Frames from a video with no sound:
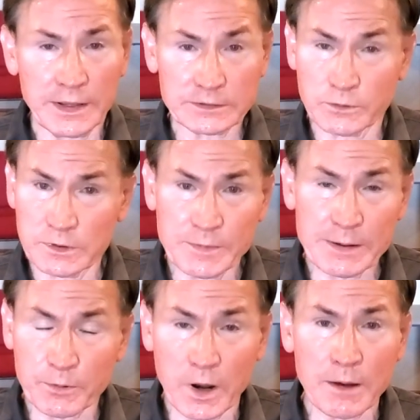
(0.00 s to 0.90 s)
it's going to be
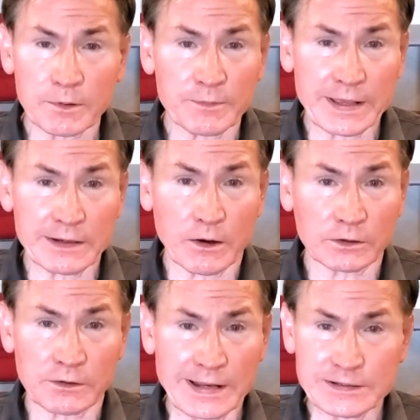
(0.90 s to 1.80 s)
a problem. And
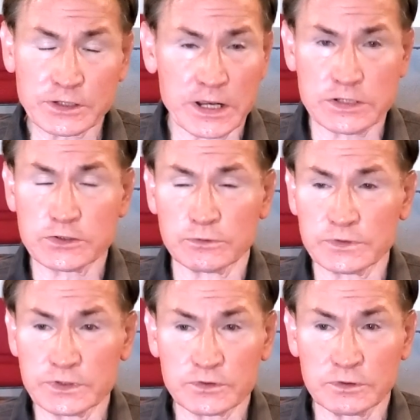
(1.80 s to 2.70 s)
our educational
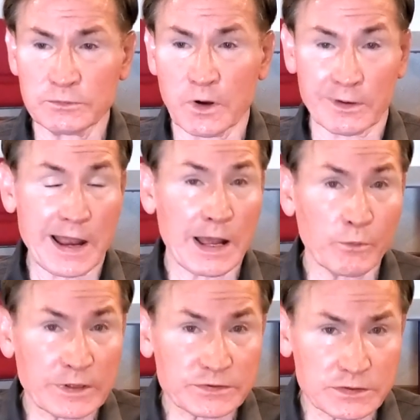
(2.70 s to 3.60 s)
system, our
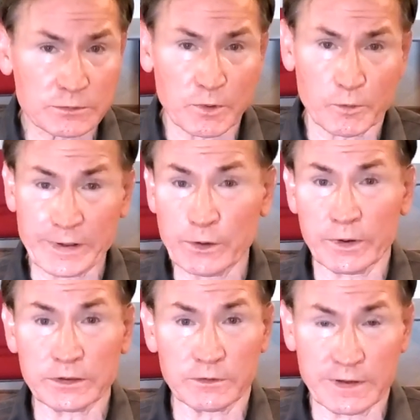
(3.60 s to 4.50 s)
highway system, are we
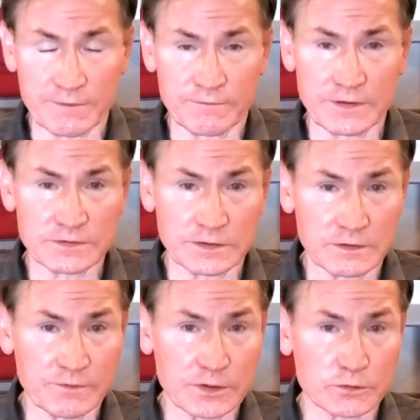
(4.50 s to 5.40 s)
going to give these
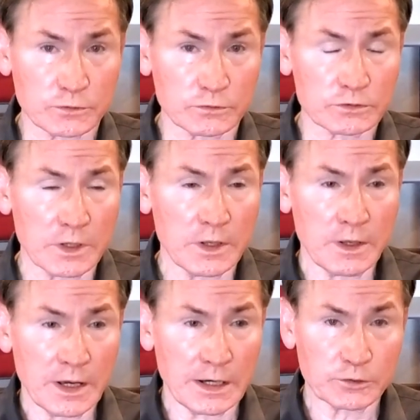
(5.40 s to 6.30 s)
individuals
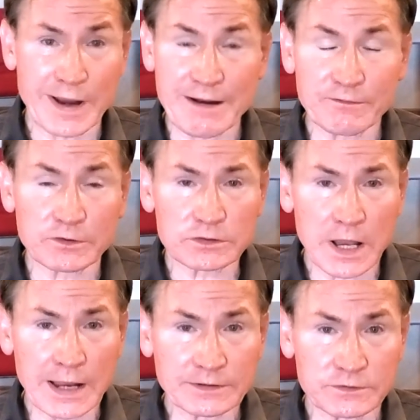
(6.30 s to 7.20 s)
driver's
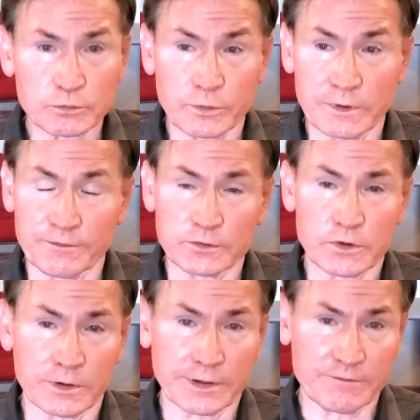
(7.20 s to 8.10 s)
license? Well, if you
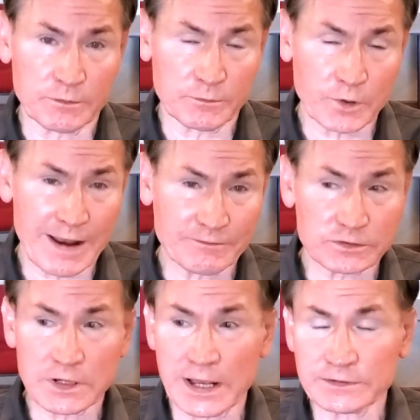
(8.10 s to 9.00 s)
start giving them
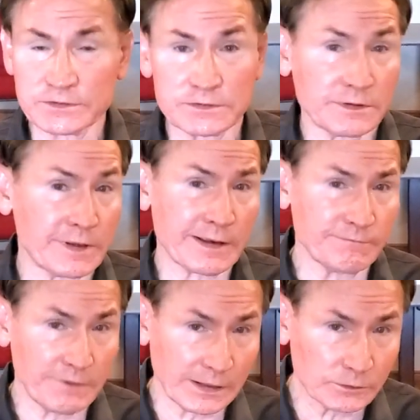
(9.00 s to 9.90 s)
driver's license, then they can
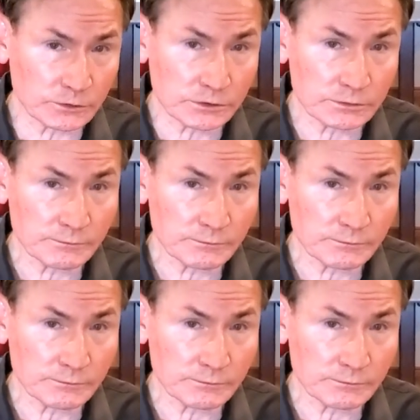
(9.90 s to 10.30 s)
vote,